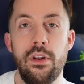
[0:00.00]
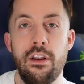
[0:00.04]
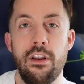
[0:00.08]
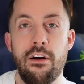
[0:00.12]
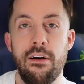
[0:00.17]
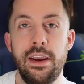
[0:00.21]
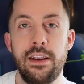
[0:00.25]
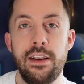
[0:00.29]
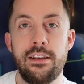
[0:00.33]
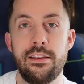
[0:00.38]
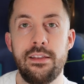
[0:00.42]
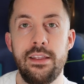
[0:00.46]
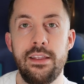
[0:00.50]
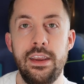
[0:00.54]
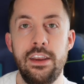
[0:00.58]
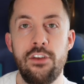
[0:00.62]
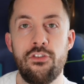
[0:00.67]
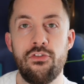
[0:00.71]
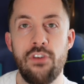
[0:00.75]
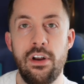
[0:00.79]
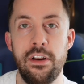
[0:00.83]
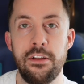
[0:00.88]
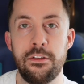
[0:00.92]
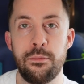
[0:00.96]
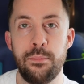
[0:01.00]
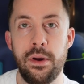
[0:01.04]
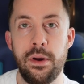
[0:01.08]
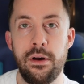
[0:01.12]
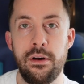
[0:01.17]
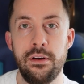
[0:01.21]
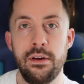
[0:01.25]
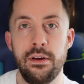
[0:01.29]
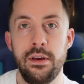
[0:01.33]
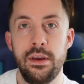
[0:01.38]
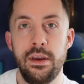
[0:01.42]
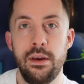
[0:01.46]
liked the Trellis
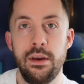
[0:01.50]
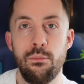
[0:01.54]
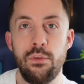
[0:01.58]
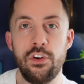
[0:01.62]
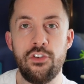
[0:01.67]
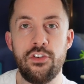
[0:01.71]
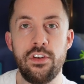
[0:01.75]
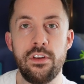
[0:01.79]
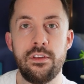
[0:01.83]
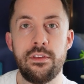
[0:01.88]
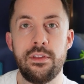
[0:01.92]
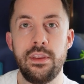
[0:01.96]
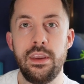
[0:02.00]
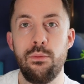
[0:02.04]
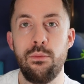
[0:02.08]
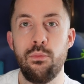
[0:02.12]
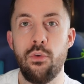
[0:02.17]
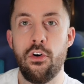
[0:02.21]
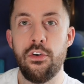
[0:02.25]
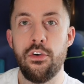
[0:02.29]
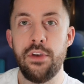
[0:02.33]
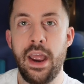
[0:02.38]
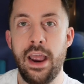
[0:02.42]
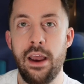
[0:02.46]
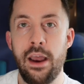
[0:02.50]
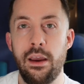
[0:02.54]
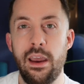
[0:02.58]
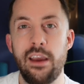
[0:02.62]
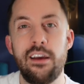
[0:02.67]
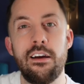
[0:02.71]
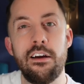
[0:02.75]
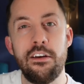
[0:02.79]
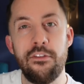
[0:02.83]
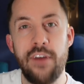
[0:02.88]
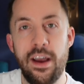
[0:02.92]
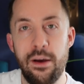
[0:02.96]
bar, which is the one
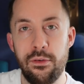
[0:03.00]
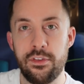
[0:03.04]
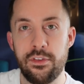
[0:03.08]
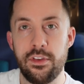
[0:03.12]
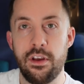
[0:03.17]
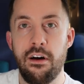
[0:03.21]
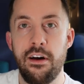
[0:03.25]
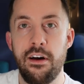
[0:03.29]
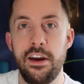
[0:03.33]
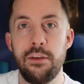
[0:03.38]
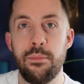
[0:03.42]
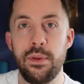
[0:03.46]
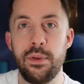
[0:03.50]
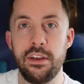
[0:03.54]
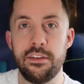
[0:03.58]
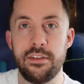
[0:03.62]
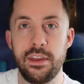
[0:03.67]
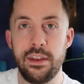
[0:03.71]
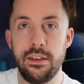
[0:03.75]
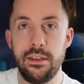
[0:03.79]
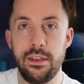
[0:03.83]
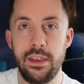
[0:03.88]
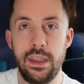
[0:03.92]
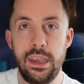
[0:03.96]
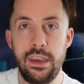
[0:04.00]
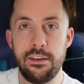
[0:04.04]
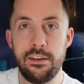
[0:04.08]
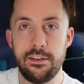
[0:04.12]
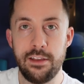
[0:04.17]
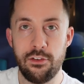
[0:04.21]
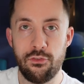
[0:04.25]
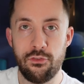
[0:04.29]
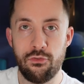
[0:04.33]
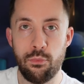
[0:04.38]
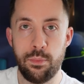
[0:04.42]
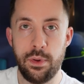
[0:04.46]
kind of outside, but it's in the
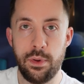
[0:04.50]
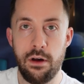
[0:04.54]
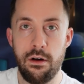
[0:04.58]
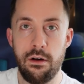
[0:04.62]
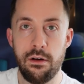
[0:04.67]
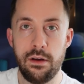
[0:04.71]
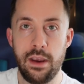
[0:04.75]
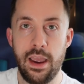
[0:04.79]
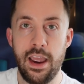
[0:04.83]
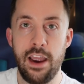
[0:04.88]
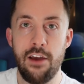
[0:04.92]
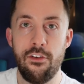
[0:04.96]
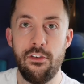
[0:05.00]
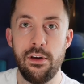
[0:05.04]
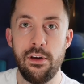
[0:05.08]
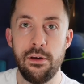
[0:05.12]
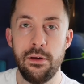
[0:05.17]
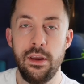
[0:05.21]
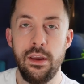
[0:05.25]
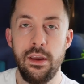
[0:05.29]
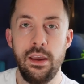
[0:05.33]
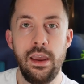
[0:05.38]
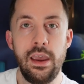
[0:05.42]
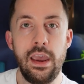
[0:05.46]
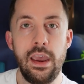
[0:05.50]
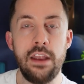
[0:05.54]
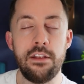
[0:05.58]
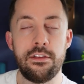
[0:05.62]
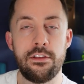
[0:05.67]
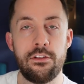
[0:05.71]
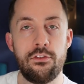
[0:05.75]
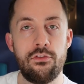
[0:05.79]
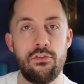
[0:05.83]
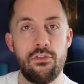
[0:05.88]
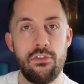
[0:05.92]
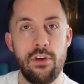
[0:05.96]
Central Park area.
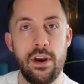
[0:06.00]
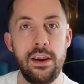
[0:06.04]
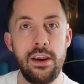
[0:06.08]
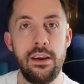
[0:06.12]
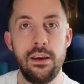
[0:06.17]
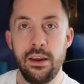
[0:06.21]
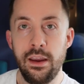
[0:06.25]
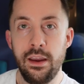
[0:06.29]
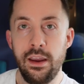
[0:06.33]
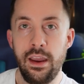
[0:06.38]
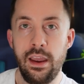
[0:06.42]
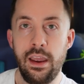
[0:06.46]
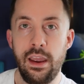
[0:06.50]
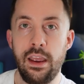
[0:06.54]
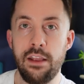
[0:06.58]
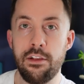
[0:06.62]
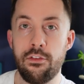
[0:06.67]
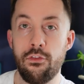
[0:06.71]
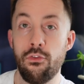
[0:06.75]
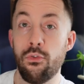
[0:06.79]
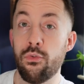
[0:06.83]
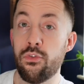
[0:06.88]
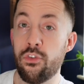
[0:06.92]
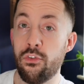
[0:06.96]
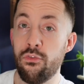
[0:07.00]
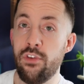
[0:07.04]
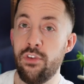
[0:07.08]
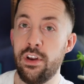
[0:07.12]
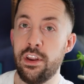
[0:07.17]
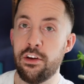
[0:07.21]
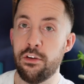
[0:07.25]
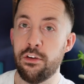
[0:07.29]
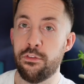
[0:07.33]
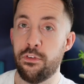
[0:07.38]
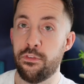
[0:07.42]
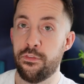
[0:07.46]
It's great. It's also
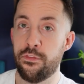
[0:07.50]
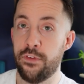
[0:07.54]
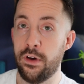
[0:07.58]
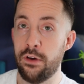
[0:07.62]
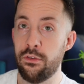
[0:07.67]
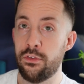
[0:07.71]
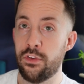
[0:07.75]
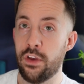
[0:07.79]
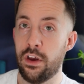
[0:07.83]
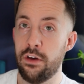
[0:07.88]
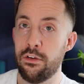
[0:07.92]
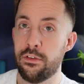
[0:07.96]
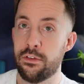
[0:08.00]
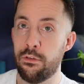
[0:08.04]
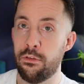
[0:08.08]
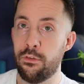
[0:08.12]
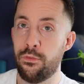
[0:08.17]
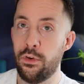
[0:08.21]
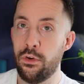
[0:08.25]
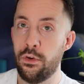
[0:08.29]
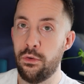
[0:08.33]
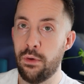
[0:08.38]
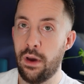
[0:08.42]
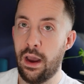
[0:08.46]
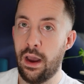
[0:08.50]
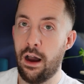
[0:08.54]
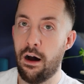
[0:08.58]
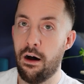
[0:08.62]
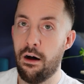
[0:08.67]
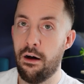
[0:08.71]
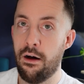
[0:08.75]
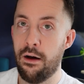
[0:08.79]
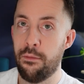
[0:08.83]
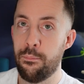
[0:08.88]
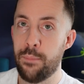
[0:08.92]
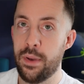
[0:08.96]
really good for photos, so if you
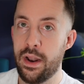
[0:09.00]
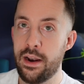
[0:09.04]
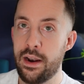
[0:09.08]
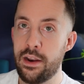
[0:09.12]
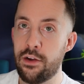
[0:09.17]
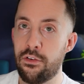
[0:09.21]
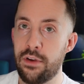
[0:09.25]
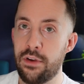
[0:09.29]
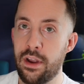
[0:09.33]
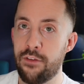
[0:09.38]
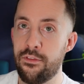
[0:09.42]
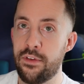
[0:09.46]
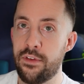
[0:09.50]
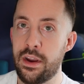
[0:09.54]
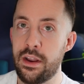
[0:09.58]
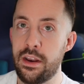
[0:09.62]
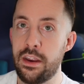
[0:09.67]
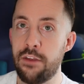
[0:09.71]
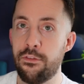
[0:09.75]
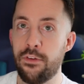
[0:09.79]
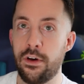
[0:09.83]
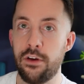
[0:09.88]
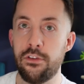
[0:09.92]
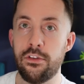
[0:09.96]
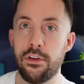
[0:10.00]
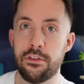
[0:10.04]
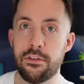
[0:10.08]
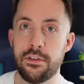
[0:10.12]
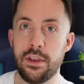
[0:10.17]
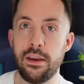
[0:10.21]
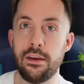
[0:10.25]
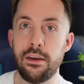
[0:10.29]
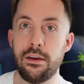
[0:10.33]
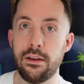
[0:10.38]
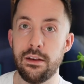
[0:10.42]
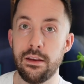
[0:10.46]
are planning on having any photos
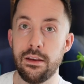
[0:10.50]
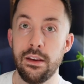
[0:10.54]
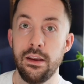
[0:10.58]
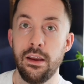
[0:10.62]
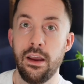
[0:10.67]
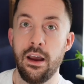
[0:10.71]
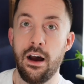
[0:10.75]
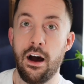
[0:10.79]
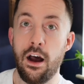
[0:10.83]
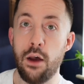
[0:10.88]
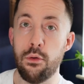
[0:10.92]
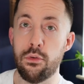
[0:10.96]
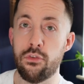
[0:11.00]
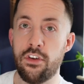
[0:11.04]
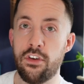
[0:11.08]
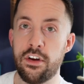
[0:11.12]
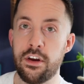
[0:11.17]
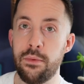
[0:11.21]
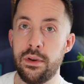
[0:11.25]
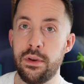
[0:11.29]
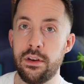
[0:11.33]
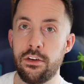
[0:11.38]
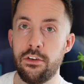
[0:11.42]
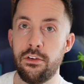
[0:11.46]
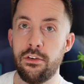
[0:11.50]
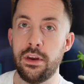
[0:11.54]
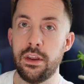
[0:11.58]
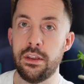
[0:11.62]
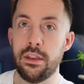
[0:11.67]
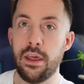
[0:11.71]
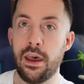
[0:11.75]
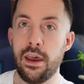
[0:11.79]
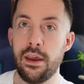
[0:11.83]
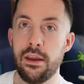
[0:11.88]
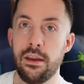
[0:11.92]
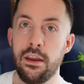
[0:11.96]
taken, I would recommend doing it
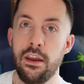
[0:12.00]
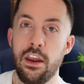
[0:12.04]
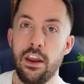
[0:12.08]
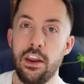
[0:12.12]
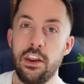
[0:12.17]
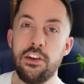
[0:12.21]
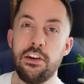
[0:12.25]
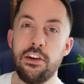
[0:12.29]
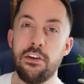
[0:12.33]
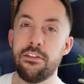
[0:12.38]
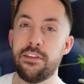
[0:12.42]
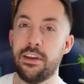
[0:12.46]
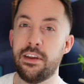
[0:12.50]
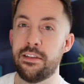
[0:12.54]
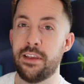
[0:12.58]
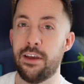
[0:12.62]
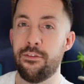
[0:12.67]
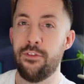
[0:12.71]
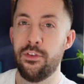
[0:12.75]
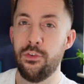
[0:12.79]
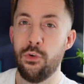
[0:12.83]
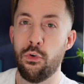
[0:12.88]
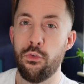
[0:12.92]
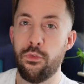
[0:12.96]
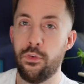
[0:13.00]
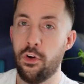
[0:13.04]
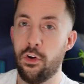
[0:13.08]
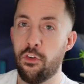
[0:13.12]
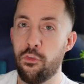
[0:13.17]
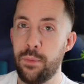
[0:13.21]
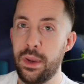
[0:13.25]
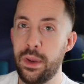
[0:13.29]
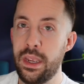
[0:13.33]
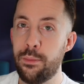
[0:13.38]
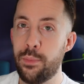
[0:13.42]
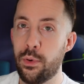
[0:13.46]
there. You don't tend to have an awful lot
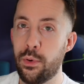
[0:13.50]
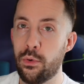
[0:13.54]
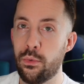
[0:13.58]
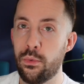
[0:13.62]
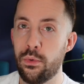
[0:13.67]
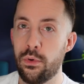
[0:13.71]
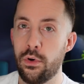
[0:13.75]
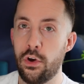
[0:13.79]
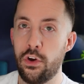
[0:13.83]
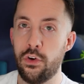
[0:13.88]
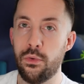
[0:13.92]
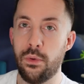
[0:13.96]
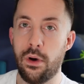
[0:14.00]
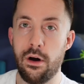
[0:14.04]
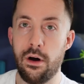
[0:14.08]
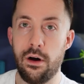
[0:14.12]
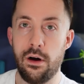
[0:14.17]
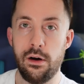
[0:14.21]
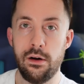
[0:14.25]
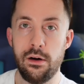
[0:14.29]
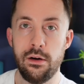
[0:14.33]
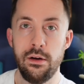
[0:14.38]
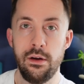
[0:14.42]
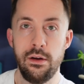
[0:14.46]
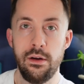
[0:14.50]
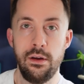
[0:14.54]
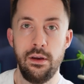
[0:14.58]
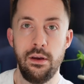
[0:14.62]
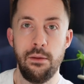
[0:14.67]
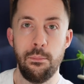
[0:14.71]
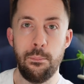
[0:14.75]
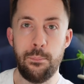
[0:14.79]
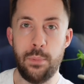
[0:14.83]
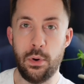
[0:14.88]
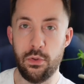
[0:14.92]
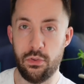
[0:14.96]
of people who are
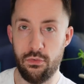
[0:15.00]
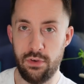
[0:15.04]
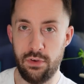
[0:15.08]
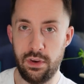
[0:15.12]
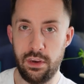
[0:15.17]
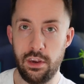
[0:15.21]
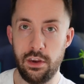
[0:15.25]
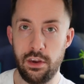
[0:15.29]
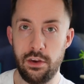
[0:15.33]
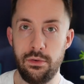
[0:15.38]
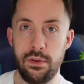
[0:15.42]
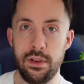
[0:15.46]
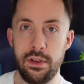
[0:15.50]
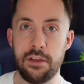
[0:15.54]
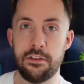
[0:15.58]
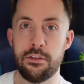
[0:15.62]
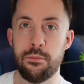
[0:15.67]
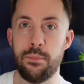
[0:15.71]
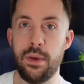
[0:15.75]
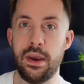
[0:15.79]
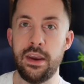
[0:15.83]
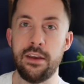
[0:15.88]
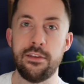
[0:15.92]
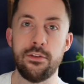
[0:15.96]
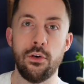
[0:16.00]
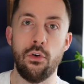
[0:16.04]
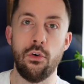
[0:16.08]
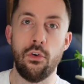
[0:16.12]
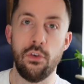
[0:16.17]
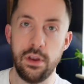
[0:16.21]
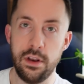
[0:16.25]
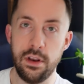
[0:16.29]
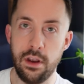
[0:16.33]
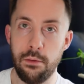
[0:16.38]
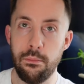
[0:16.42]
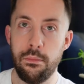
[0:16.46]
bothering you in that space,
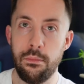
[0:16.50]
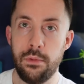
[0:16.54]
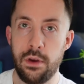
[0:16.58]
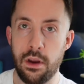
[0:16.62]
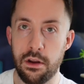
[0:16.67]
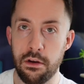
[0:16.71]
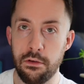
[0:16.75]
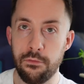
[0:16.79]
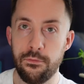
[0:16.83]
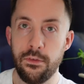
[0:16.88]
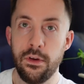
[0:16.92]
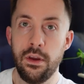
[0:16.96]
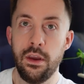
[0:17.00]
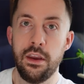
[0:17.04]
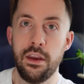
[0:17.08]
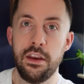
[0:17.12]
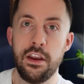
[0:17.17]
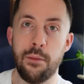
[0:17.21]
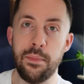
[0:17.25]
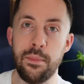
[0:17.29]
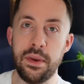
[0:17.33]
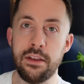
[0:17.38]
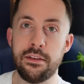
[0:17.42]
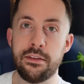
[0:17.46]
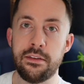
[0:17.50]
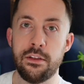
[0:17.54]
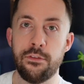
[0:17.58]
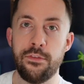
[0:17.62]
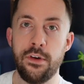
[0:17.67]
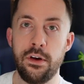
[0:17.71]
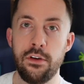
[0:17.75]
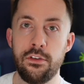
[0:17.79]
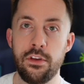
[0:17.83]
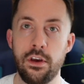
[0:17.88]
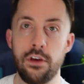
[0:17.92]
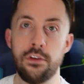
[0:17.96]
or kind of coming into the
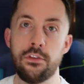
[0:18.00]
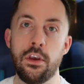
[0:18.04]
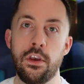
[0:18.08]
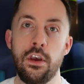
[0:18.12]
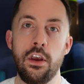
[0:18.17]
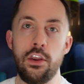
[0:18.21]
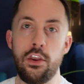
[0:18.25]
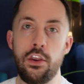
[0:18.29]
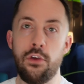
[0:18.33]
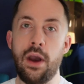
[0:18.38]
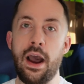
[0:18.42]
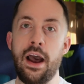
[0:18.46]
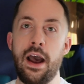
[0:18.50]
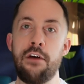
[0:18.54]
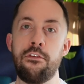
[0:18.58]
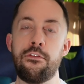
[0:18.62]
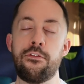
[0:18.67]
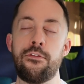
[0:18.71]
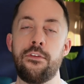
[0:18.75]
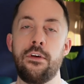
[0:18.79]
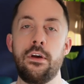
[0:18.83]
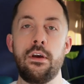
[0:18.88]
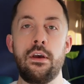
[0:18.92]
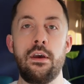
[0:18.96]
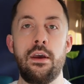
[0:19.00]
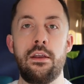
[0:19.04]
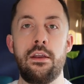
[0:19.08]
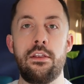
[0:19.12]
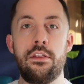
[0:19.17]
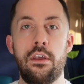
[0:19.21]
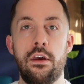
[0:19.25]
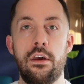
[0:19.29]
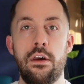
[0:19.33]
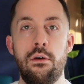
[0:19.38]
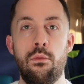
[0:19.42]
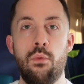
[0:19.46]
photos. You have
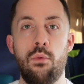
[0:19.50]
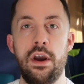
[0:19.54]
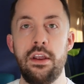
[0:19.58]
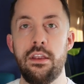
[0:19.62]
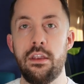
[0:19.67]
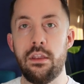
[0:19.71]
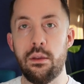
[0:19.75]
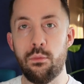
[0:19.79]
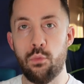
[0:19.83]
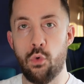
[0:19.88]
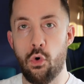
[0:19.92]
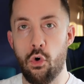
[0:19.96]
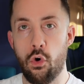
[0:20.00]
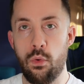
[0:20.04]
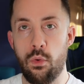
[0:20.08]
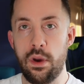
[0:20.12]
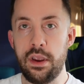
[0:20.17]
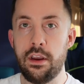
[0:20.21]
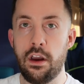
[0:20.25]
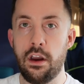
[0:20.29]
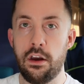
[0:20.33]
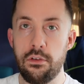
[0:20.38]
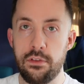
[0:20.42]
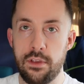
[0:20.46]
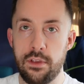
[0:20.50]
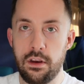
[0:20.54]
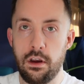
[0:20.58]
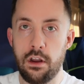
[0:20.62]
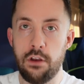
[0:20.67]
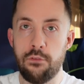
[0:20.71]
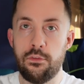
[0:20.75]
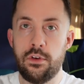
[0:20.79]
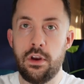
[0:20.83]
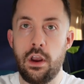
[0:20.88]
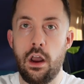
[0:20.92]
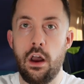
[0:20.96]
the way that the walkway goes, it
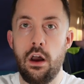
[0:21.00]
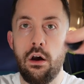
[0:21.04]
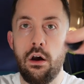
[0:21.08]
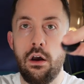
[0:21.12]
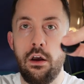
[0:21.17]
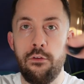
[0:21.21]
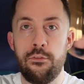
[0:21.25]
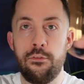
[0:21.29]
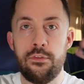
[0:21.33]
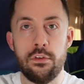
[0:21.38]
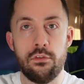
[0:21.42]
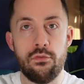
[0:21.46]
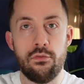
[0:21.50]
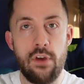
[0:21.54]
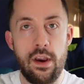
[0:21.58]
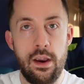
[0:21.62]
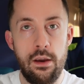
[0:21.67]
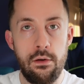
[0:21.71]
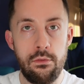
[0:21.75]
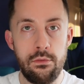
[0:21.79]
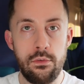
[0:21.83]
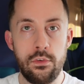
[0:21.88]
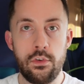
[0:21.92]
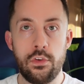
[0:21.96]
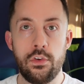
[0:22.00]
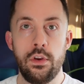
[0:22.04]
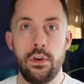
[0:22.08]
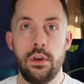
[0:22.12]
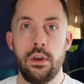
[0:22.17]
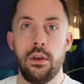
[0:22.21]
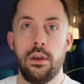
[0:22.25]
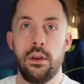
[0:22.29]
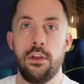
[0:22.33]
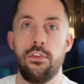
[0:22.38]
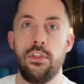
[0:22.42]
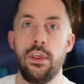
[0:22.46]
kind of curves around
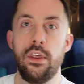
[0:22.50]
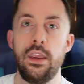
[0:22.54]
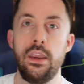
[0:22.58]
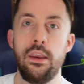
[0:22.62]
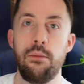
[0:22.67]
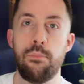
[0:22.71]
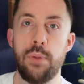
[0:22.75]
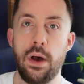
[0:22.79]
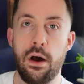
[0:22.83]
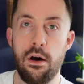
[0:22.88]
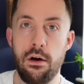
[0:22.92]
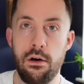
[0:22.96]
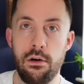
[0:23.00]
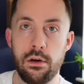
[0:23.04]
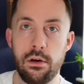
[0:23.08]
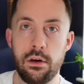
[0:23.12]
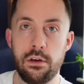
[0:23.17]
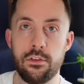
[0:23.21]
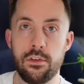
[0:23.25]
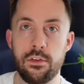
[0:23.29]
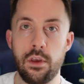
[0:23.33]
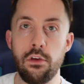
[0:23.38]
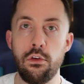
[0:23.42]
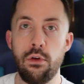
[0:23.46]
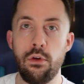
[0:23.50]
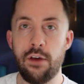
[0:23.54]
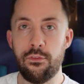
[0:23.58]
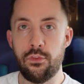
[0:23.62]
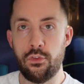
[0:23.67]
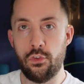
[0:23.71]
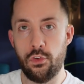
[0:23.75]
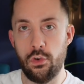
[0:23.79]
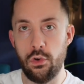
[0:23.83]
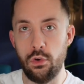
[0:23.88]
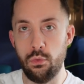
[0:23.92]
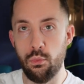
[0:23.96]
the park, so you have
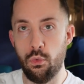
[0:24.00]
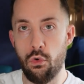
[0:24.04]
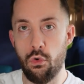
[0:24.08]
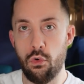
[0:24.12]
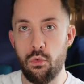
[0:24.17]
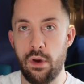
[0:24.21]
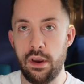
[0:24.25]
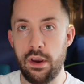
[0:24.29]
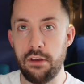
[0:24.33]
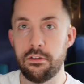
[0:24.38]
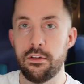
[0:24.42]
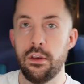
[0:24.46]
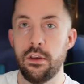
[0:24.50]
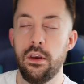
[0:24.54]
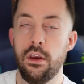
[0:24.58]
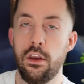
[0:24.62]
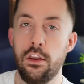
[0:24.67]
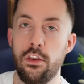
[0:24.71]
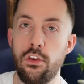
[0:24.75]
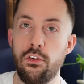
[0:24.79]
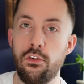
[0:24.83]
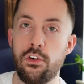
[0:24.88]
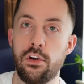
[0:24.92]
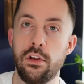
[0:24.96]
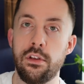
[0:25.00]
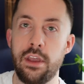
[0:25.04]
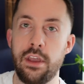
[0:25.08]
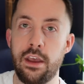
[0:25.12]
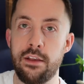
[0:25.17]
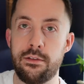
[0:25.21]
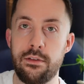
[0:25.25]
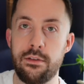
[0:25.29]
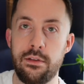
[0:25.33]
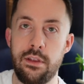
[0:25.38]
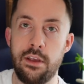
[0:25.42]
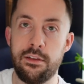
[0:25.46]
two walkways.
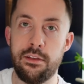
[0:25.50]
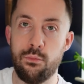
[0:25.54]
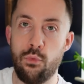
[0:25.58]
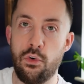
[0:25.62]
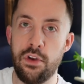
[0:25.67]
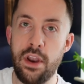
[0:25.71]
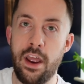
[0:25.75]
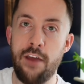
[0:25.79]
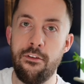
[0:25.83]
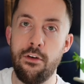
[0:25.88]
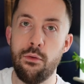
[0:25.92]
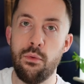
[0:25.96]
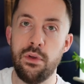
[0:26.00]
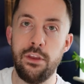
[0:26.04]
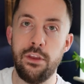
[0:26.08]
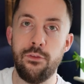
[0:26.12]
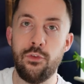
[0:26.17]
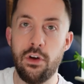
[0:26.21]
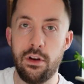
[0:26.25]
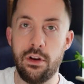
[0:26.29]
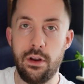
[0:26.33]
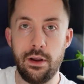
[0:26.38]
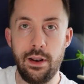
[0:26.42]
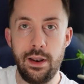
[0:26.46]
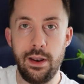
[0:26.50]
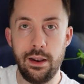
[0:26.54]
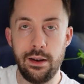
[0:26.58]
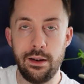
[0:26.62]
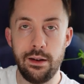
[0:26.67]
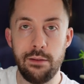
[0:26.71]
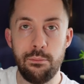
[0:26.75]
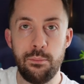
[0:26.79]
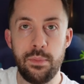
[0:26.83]
There's one area where you've got like a little